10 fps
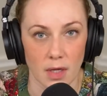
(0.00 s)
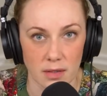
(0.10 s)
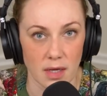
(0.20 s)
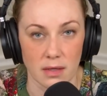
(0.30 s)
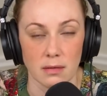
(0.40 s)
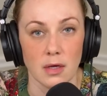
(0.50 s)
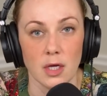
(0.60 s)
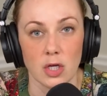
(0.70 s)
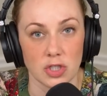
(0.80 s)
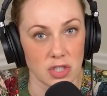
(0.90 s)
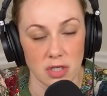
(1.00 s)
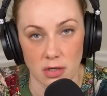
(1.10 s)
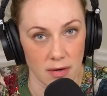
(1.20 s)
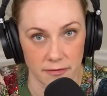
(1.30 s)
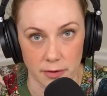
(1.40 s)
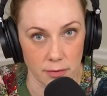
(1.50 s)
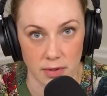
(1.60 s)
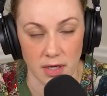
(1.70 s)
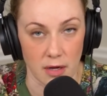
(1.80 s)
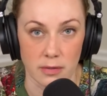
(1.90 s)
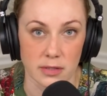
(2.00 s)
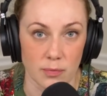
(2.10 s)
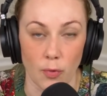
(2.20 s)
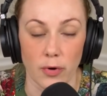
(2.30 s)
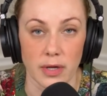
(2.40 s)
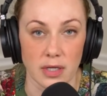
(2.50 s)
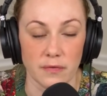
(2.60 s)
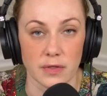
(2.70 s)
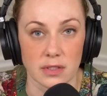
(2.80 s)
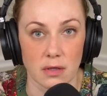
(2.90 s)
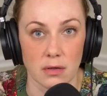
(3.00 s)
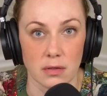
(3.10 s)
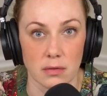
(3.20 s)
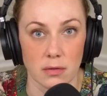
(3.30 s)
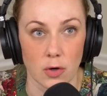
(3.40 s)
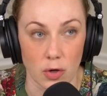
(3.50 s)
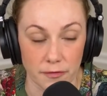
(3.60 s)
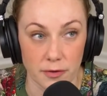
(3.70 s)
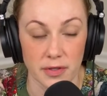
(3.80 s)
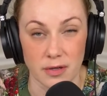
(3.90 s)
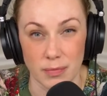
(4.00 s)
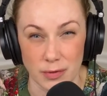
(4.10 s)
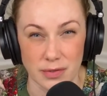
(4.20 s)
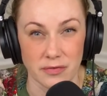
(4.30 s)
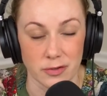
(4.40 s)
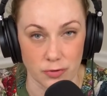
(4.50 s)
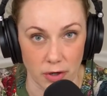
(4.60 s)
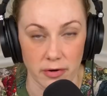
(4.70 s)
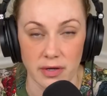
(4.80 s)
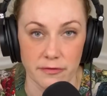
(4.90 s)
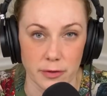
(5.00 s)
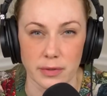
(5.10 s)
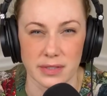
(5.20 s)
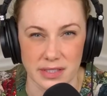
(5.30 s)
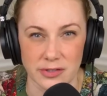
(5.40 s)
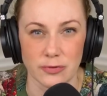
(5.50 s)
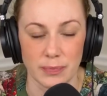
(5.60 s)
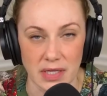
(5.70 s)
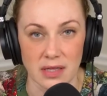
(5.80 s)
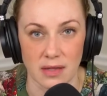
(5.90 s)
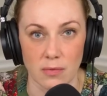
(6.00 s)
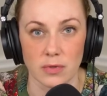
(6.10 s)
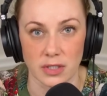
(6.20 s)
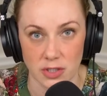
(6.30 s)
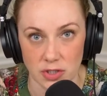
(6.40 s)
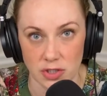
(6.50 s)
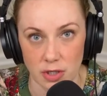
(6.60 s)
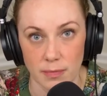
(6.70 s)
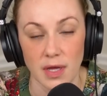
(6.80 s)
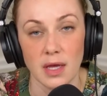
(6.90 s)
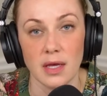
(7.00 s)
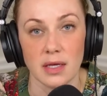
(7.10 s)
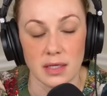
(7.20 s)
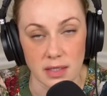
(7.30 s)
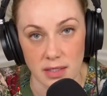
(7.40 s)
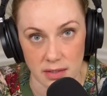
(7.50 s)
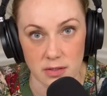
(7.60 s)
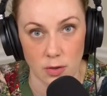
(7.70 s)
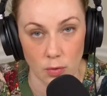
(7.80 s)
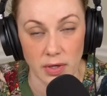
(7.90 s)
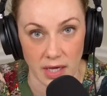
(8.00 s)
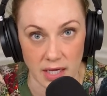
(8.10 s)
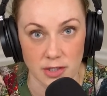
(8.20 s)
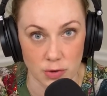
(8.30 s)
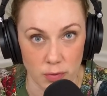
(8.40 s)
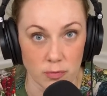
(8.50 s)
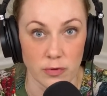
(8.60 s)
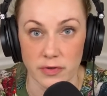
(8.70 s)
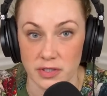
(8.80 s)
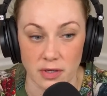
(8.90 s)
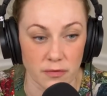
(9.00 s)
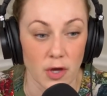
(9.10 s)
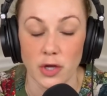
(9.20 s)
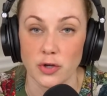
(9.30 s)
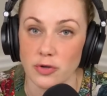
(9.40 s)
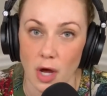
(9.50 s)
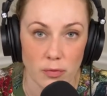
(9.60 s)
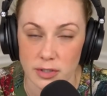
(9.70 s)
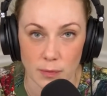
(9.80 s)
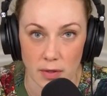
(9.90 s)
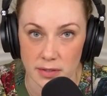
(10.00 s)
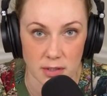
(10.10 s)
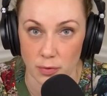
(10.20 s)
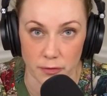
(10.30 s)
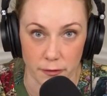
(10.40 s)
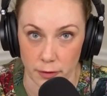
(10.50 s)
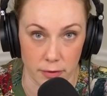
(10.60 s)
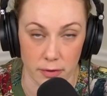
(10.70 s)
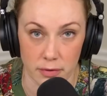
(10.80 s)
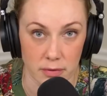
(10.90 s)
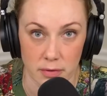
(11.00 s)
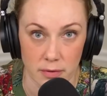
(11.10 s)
Again, she didn't offer you the care and support. And if it's hurtful and abusive and triggering for you to still be in that relationship, it is okay to remove yourself. You're not responsible for her,